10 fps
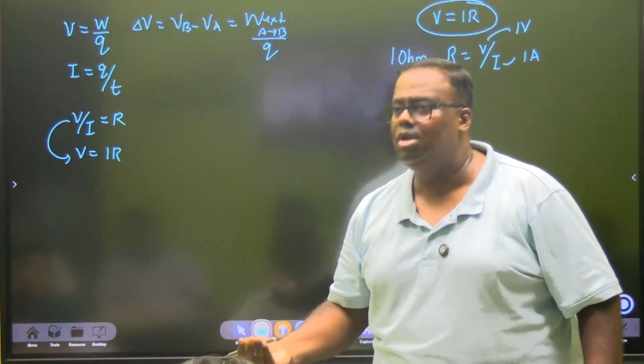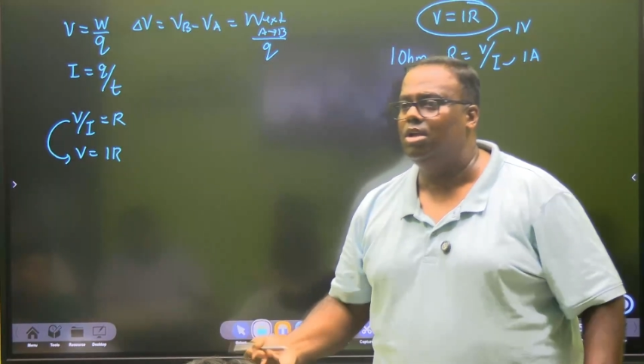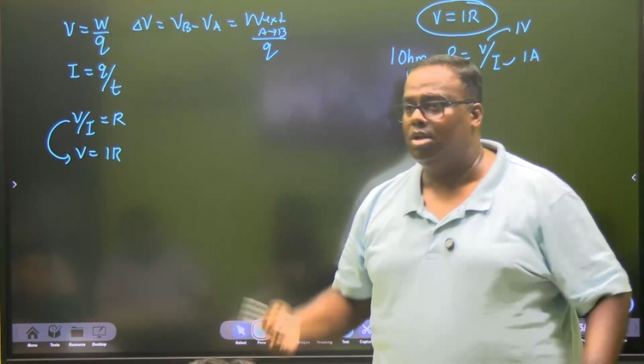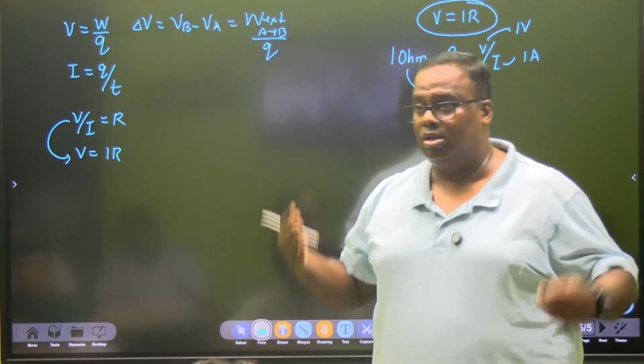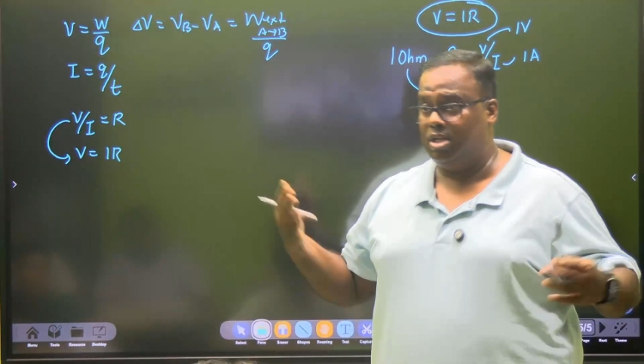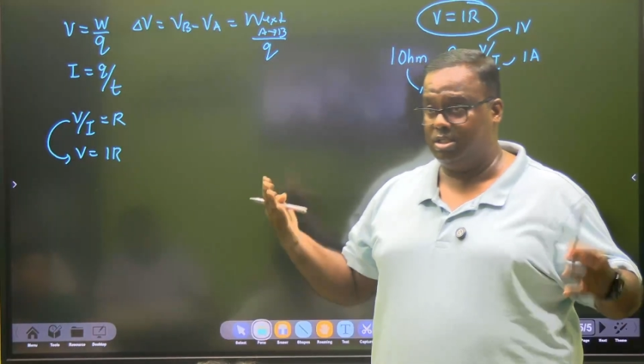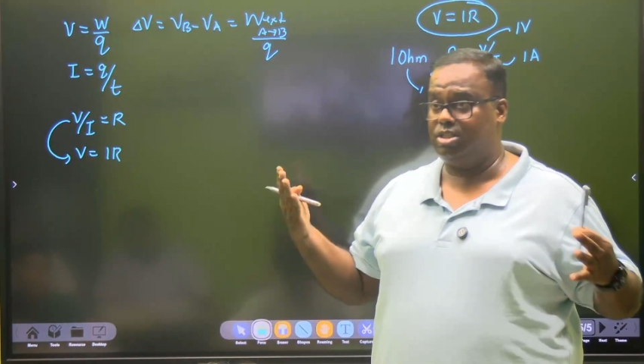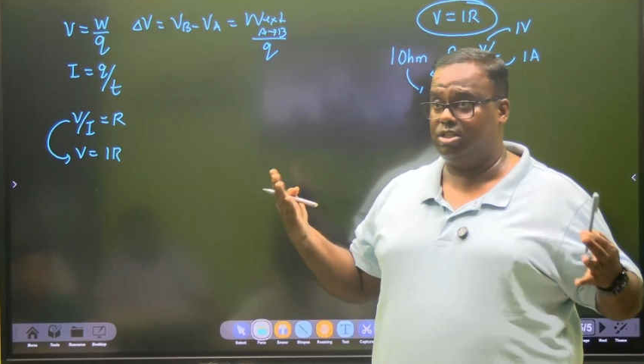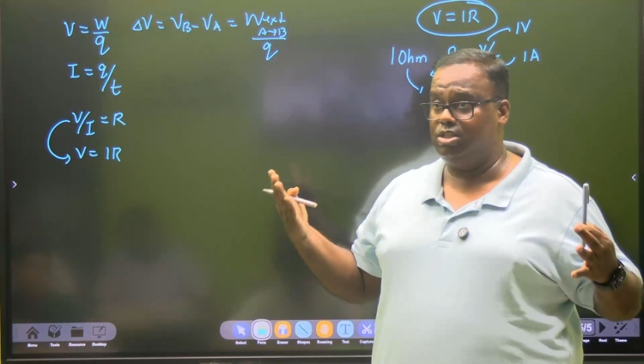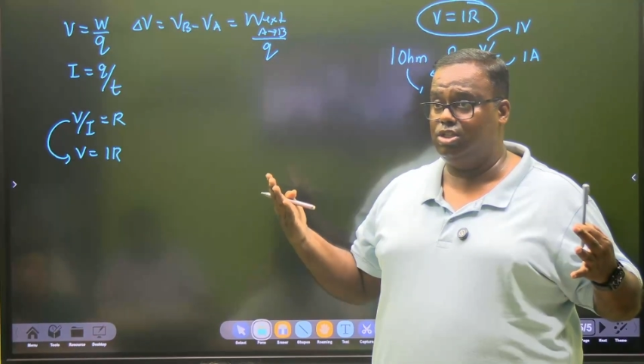
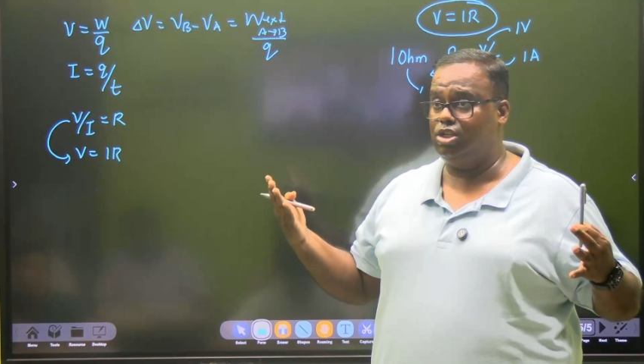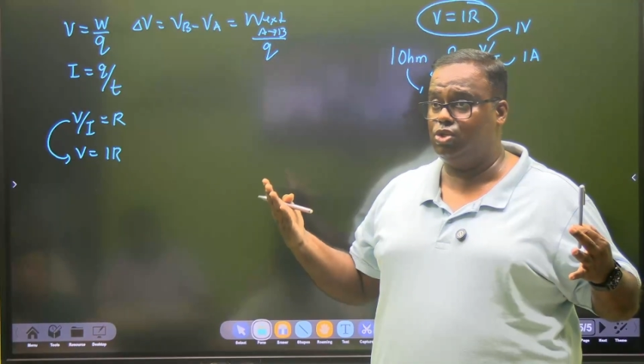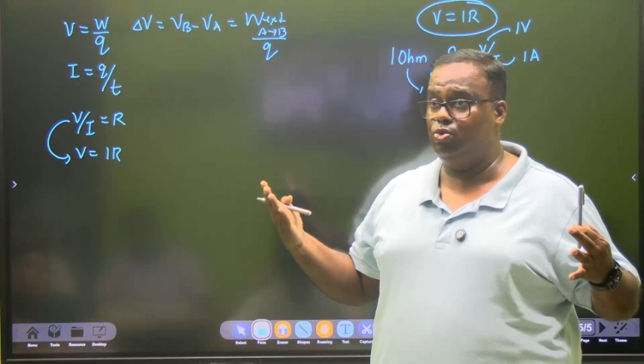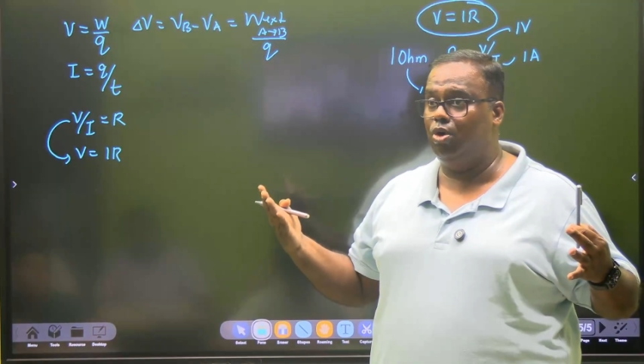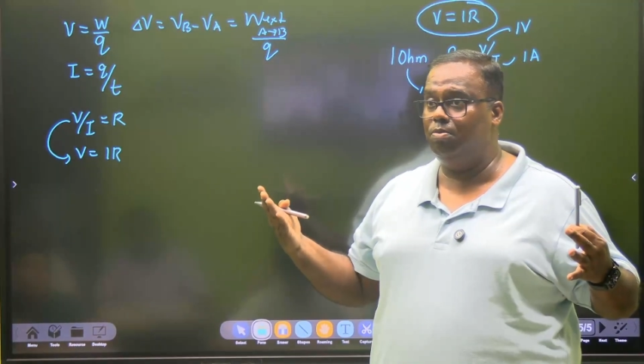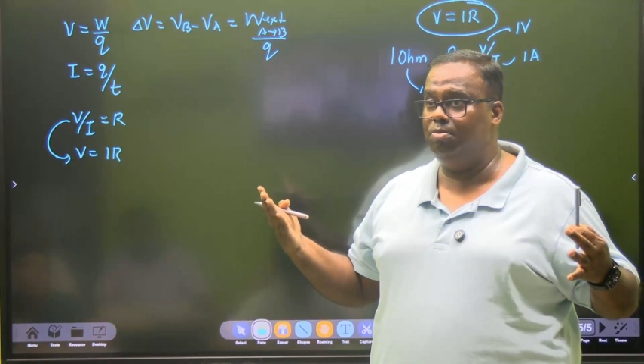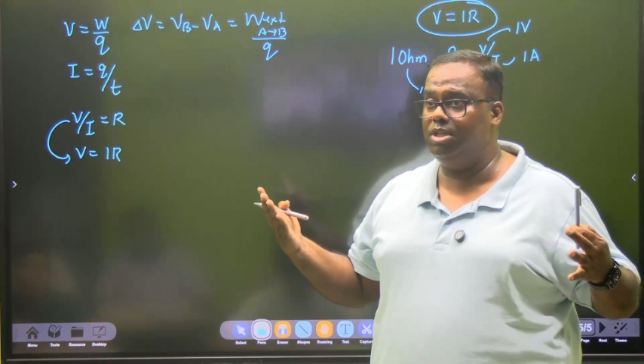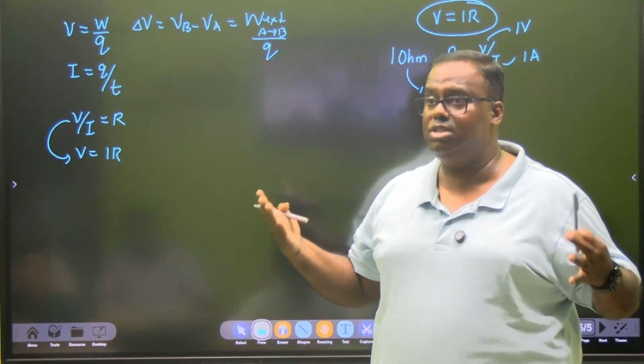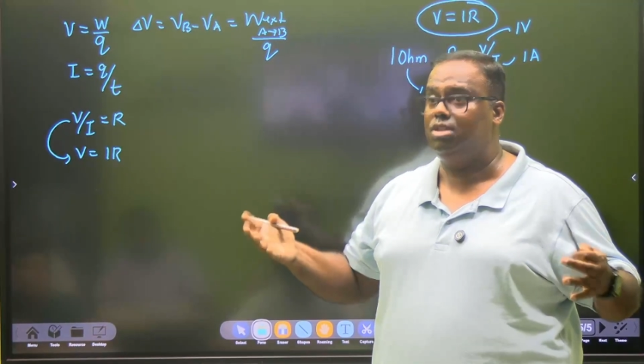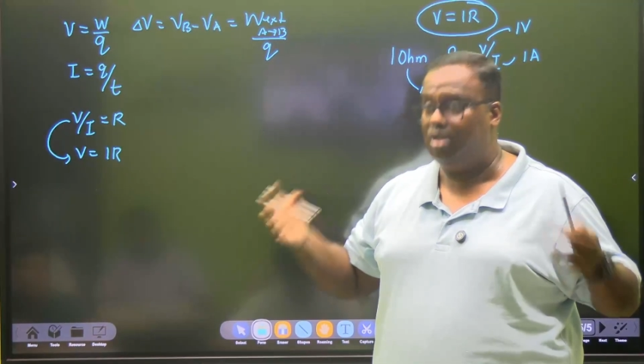Resistance is 2 ohm
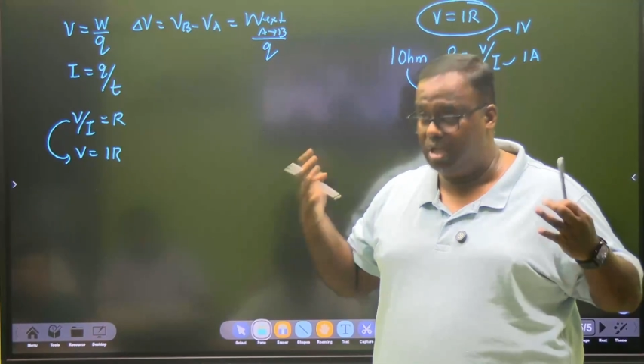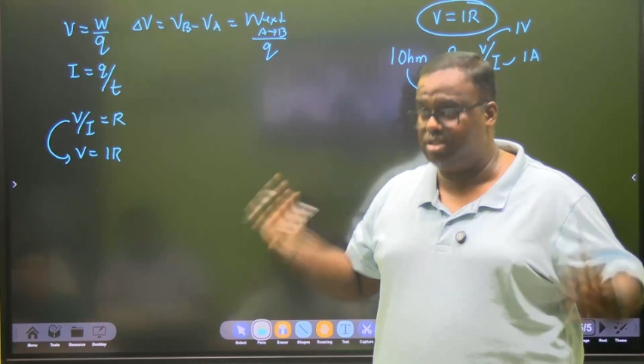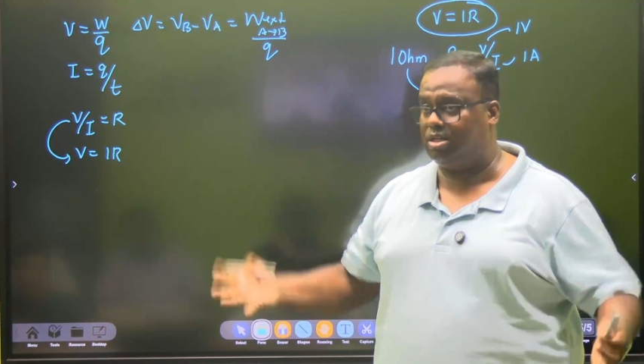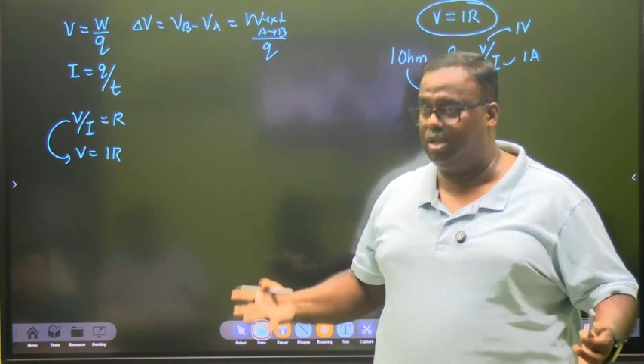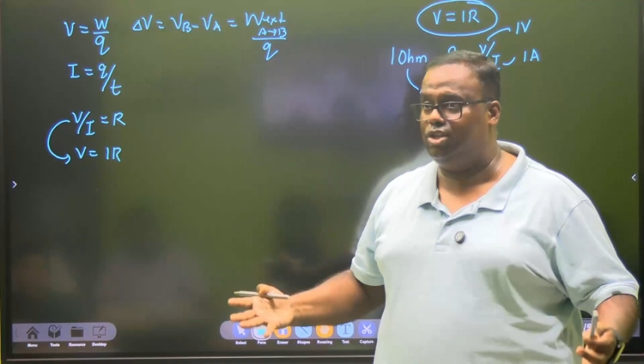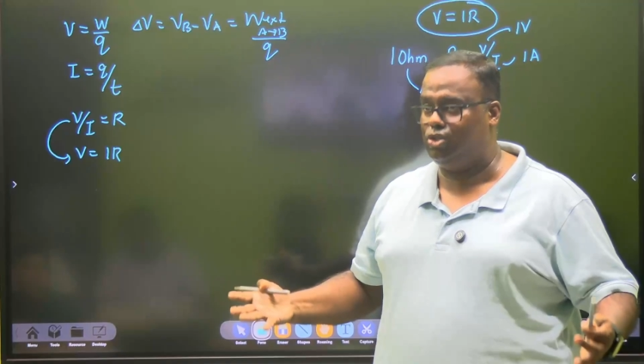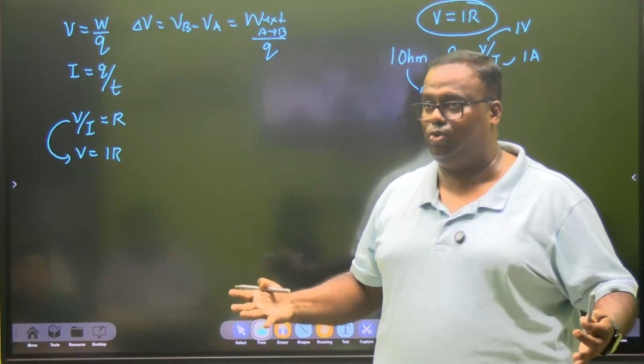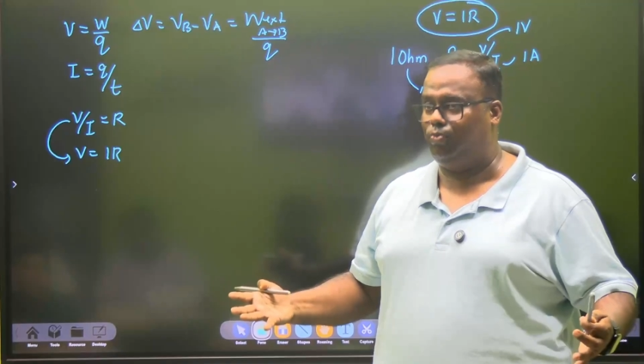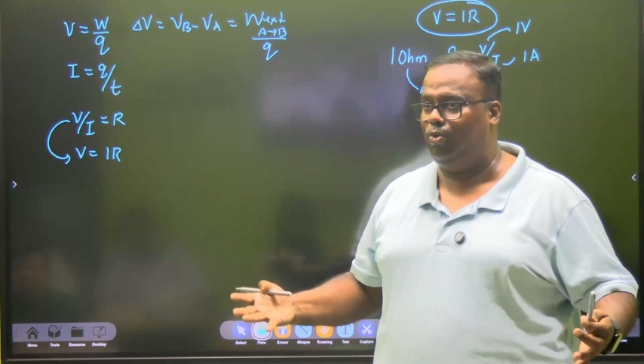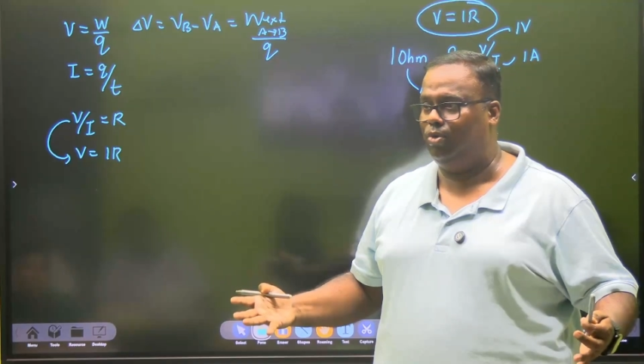means less current should
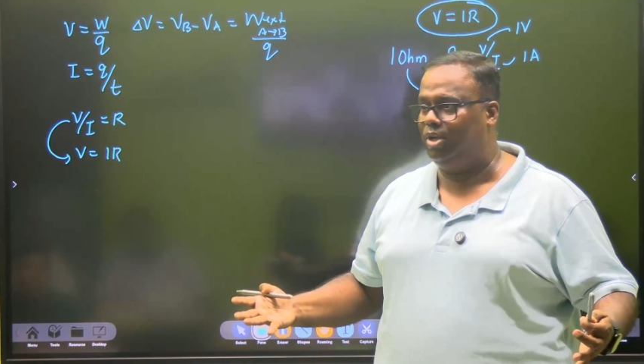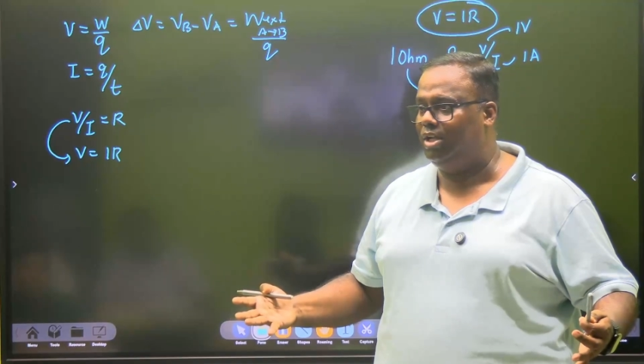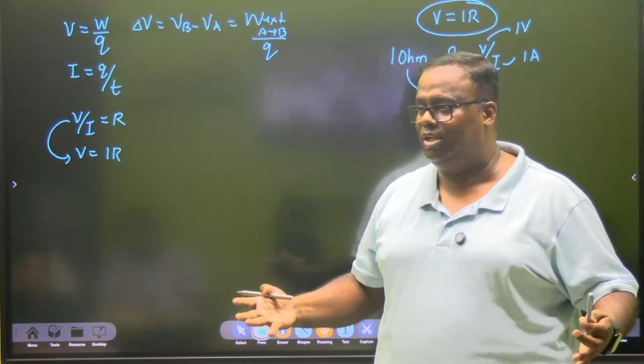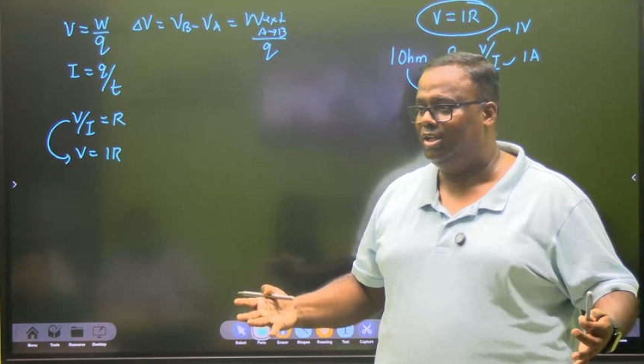flow, na?